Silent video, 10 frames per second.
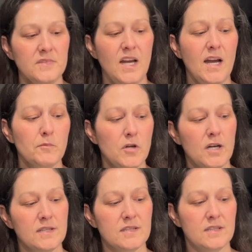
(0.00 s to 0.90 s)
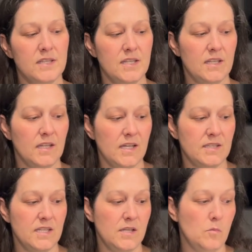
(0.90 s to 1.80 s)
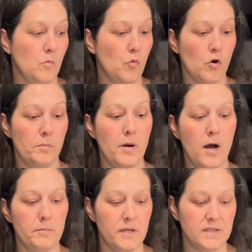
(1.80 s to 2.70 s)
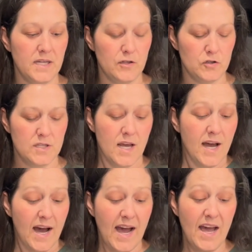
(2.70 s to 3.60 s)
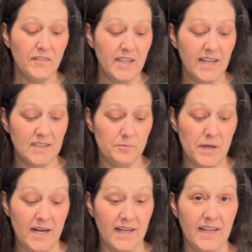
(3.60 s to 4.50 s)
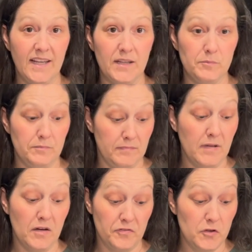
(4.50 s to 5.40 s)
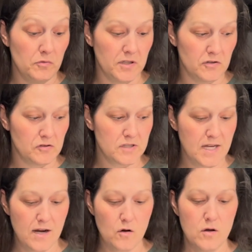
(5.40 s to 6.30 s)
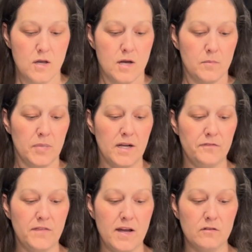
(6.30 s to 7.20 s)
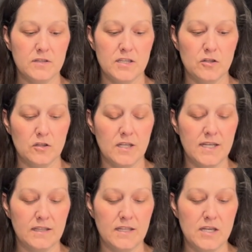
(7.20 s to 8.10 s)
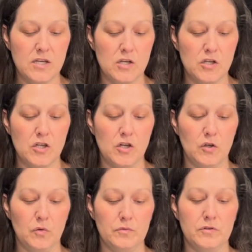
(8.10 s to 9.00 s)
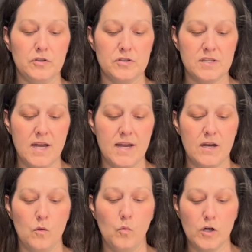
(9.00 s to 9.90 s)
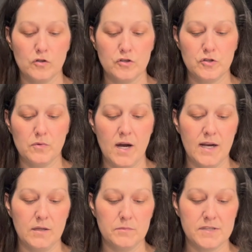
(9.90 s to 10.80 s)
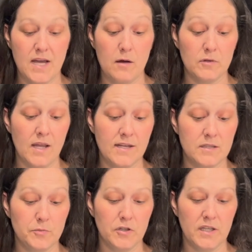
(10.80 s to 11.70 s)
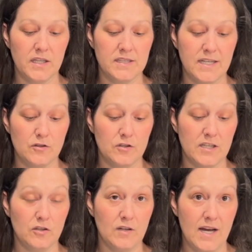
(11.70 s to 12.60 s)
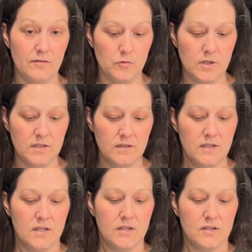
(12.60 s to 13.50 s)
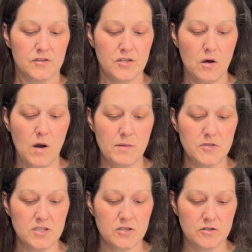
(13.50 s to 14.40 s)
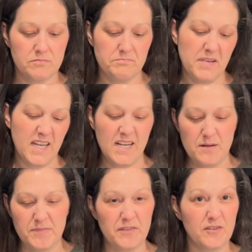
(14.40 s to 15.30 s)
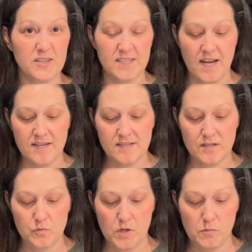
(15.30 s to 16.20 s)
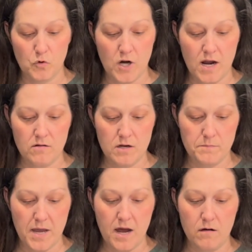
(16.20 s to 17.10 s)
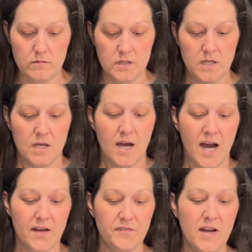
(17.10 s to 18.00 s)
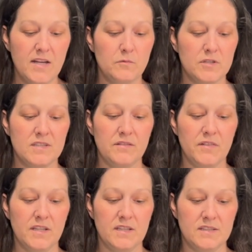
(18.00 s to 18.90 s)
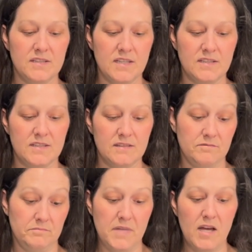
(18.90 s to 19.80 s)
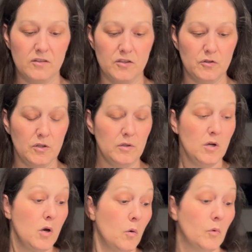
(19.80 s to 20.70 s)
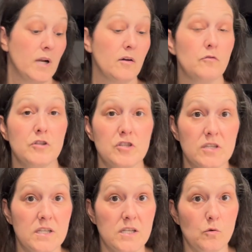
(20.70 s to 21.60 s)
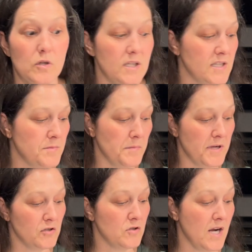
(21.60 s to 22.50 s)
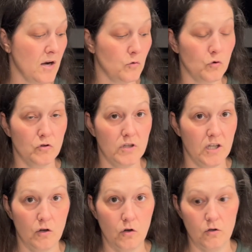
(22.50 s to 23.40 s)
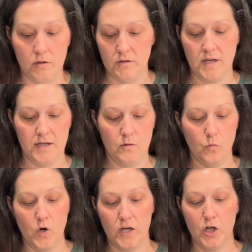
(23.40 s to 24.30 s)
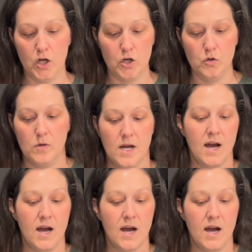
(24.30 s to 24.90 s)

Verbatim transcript: I'm constantly collecting more pop containers. I haven't had to buy any in a few years now but I found here lately, you know, there's like one or two items that I would like to put in a container and I don't have one. So I'm just picking out different sizes when we're out and about. I find with stuff like this, that's how to do it. When I originally organized my pantry, I ordered it all in like one go.